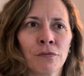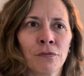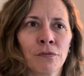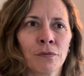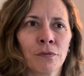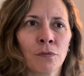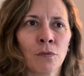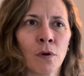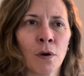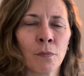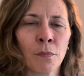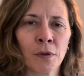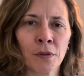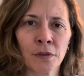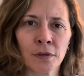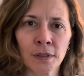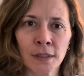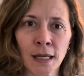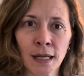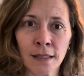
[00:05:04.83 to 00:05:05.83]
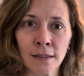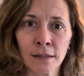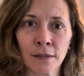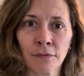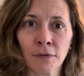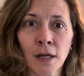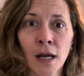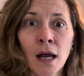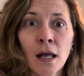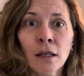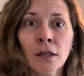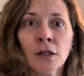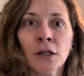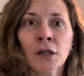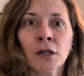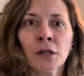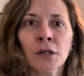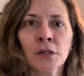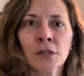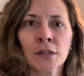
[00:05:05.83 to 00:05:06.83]
one with tons of
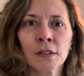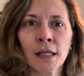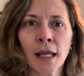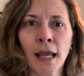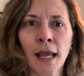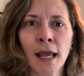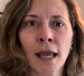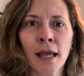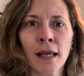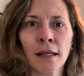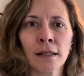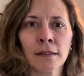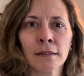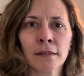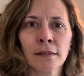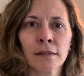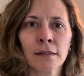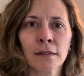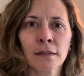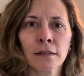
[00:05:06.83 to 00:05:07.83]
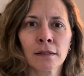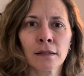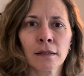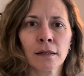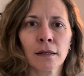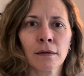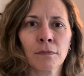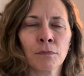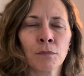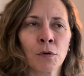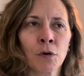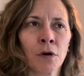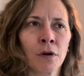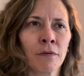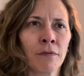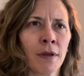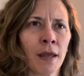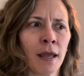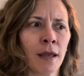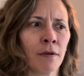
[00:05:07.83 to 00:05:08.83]
colors and more
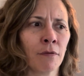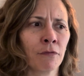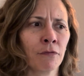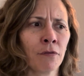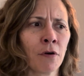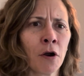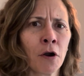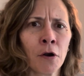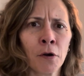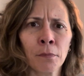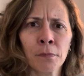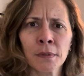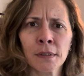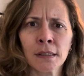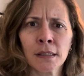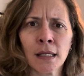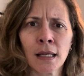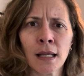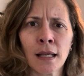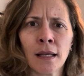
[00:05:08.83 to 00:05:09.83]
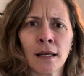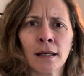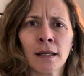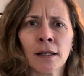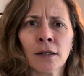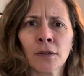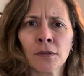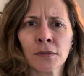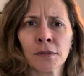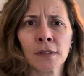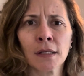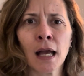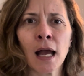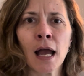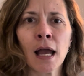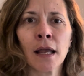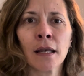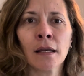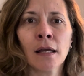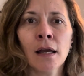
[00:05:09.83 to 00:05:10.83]
of a farm scene,
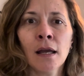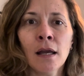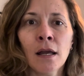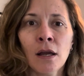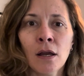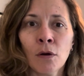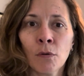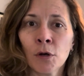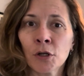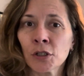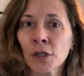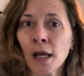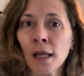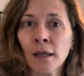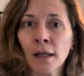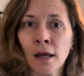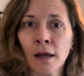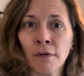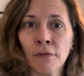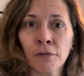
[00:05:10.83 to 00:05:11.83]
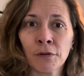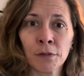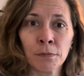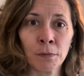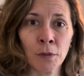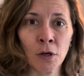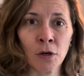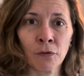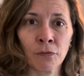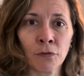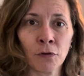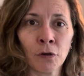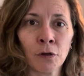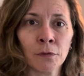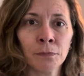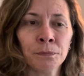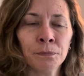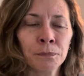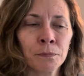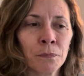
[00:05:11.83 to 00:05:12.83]
hillside, which I love. It's
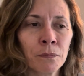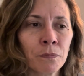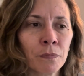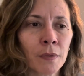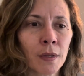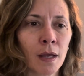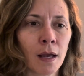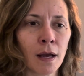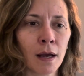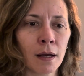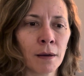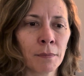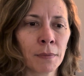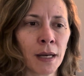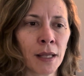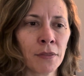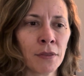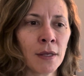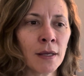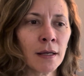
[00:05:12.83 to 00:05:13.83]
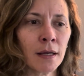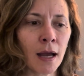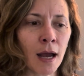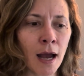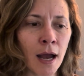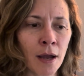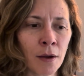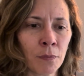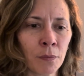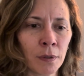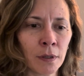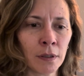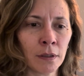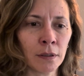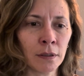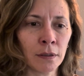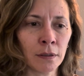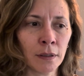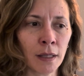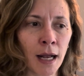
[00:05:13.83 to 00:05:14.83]
beautiful. But I think I
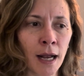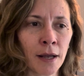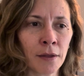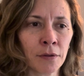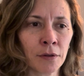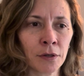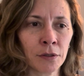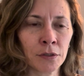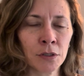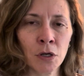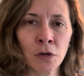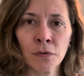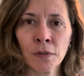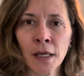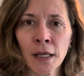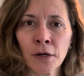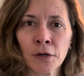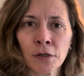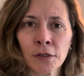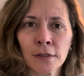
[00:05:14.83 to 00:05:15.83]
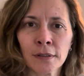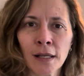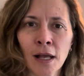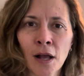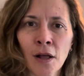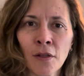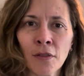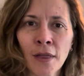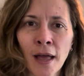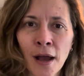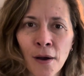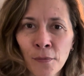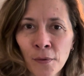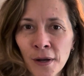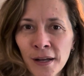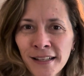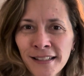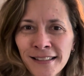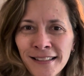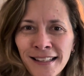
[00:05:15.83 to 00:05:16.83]
will either donate or sell that
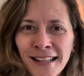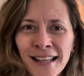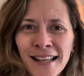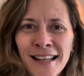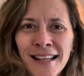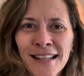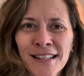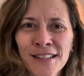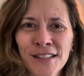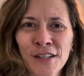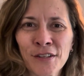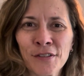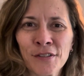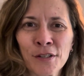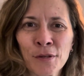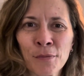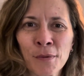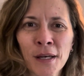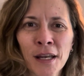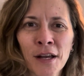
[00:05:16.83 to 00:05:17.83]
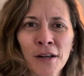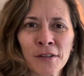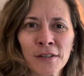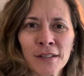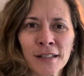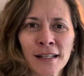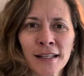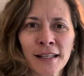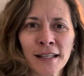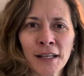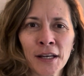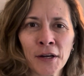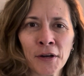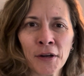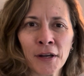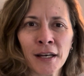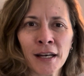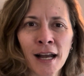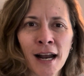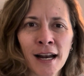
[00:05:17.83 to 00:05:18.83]
one so someone else can
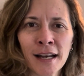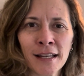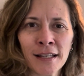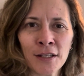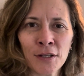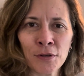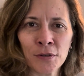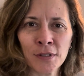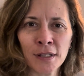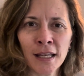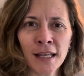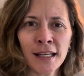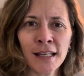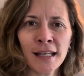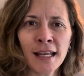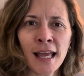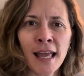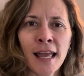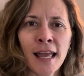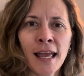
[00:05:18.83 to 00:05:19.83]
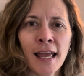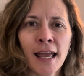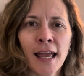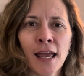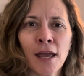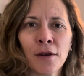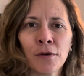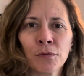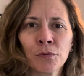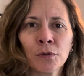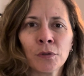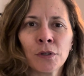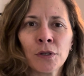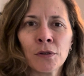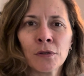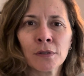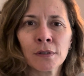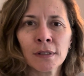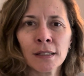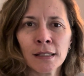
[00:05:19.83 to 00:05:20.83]
carry it on and use it. And we'll
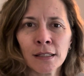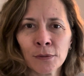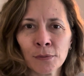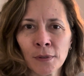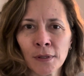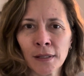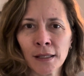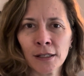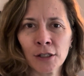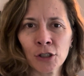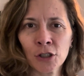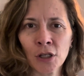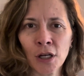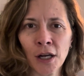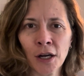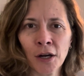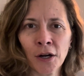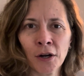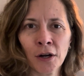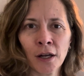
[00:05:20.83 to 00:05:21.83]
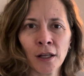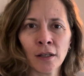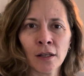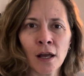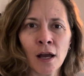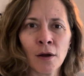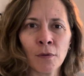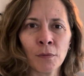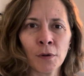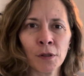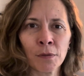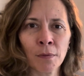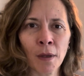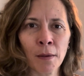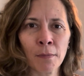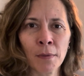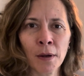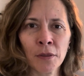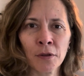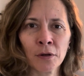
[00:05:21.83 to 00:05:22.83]
use this one this year along with my
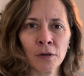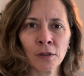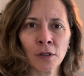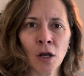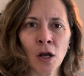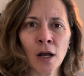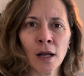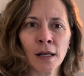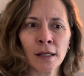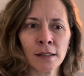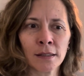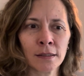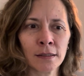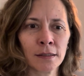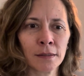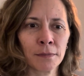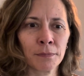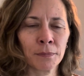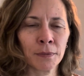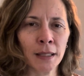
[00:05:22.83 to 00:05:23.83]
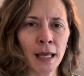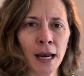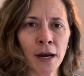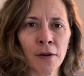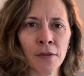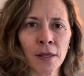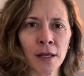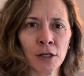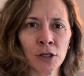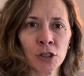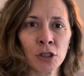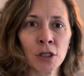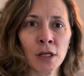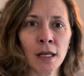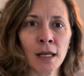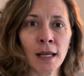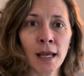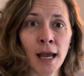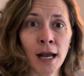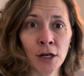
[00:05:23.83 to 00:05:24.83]
mother-in-law's platter that
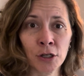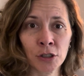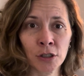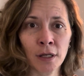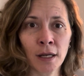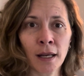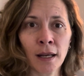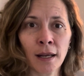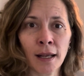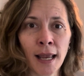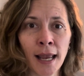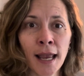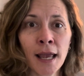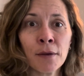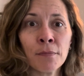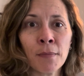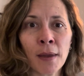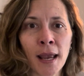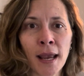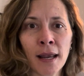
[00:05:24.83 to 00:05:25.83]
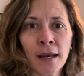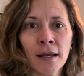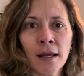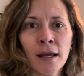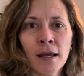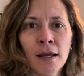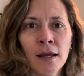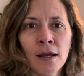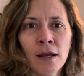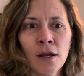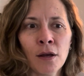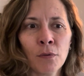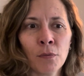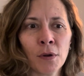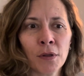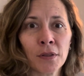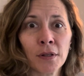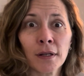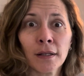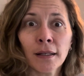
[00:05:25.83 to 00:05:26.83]
she actually handmade
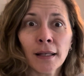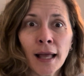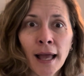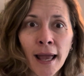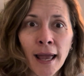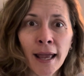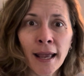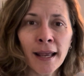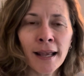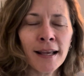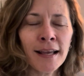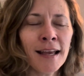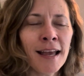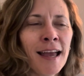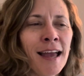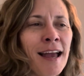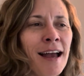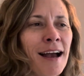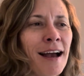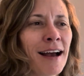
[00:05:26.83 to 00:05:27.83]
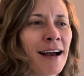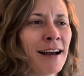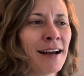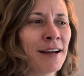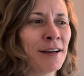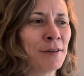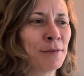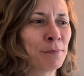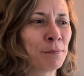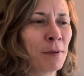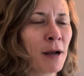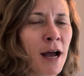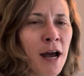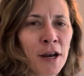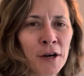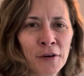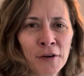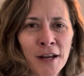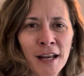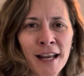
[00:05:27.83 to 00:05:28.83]
with clay,
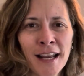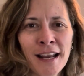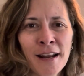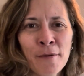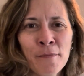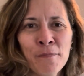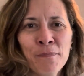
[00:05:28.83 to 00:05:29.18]
pottery.